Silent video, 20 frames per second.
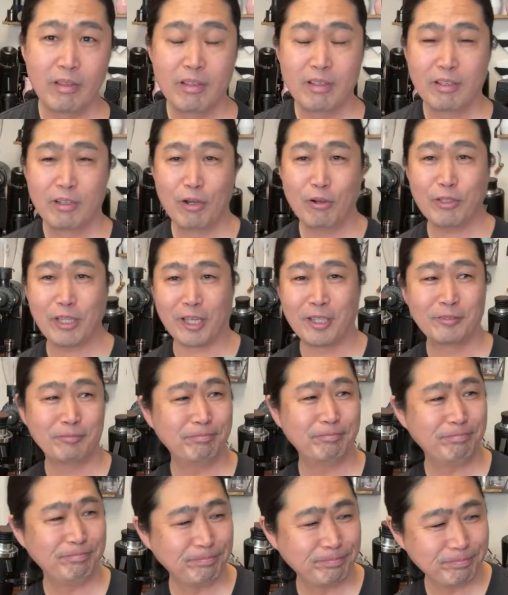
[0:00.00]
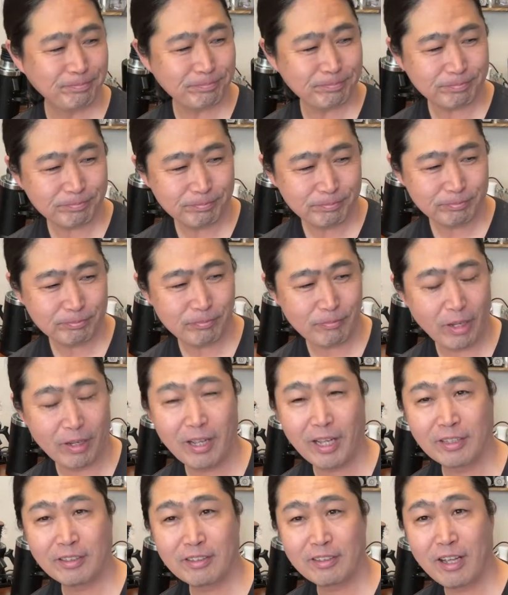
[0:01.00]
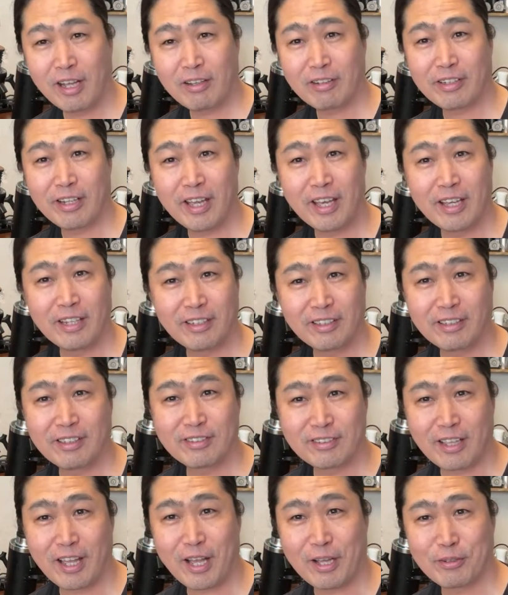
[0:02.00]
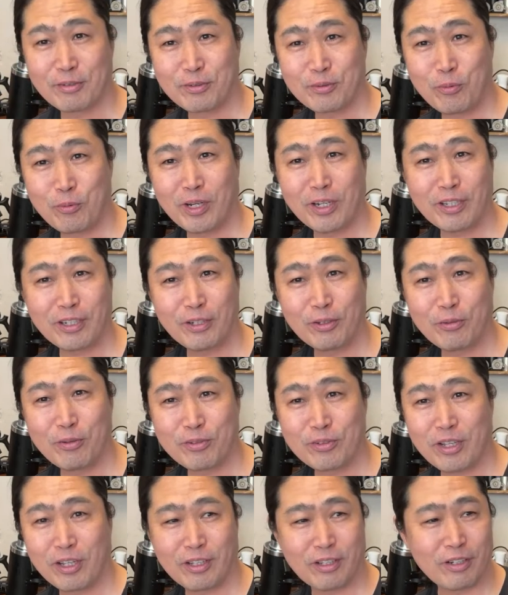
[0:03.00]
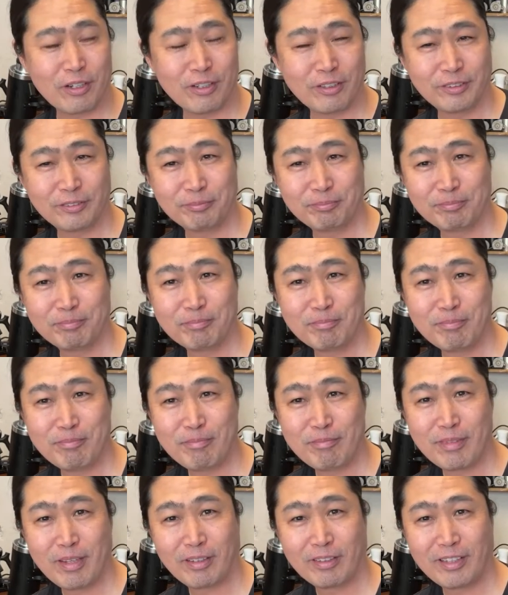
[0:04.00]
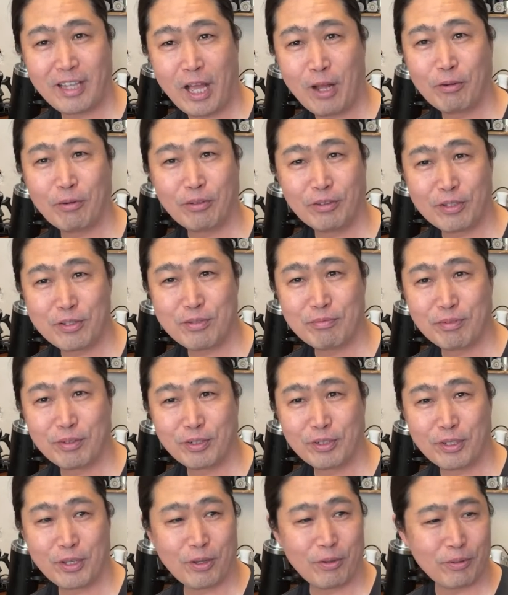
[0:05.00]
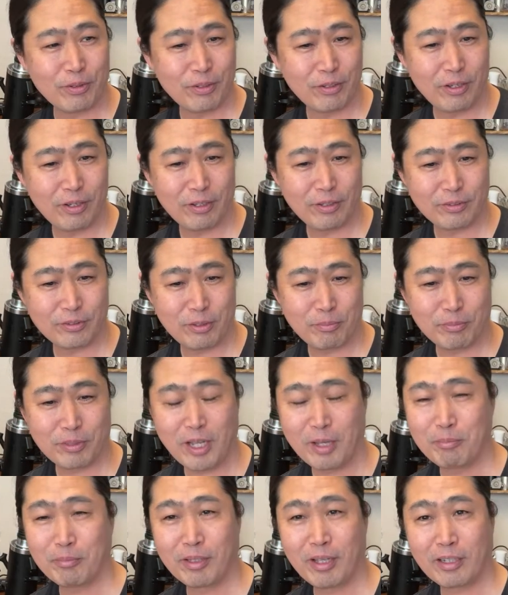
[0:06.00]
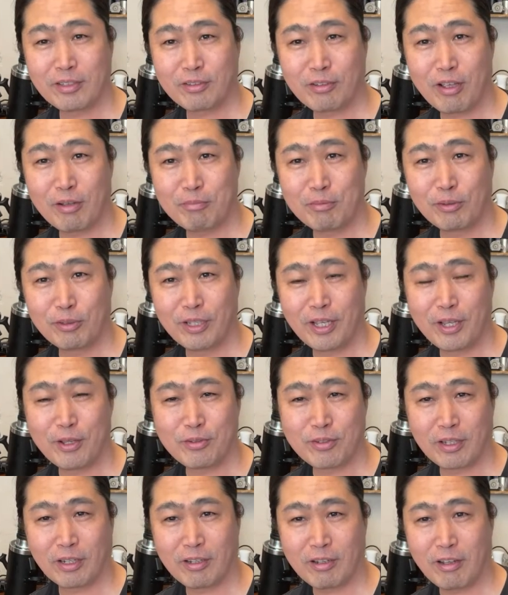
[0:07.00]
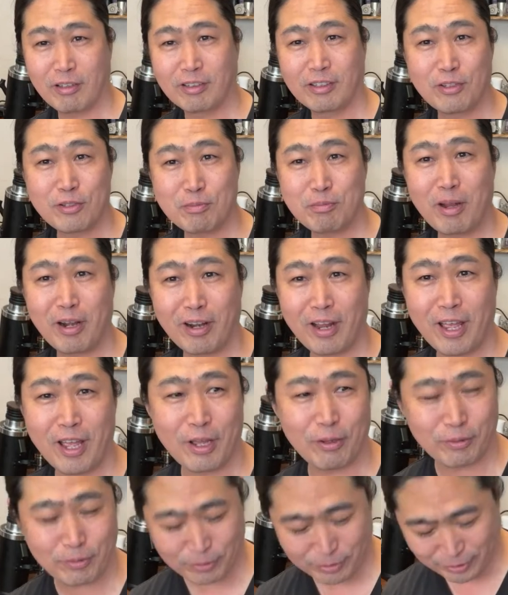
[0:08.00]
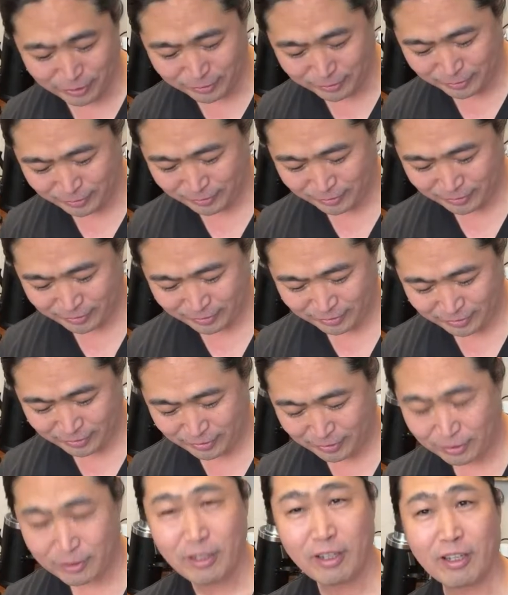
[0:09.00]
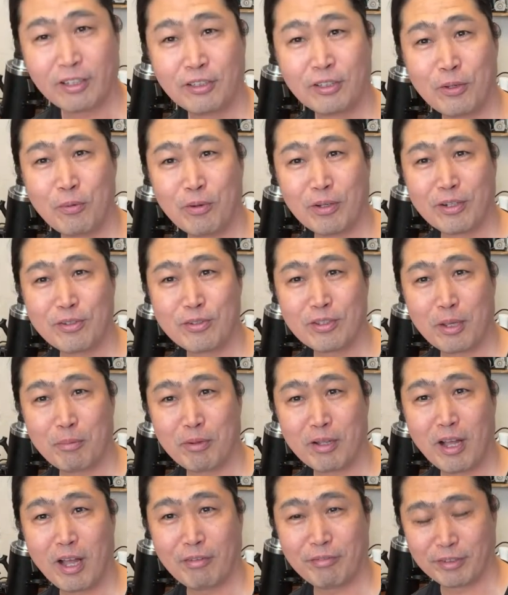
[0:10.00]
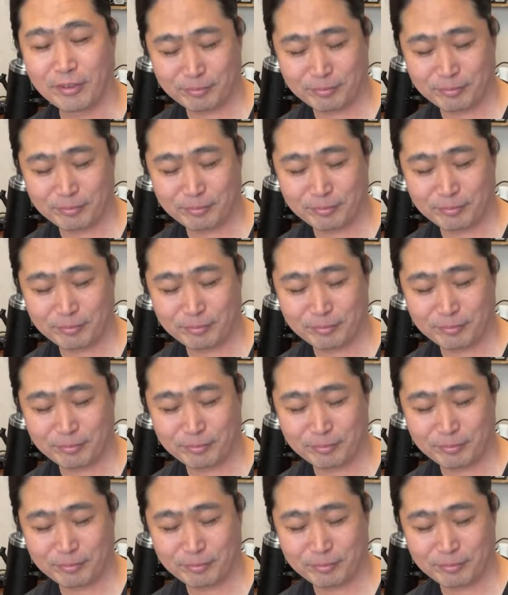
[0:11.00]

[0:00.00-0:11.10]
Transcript: Okay. I think I'm going to edit this out. So what I'm going to do is I'm going to download this video uh, sometime next couple days and cut this part out, okay? Uh, you don't want to see I'm coughing.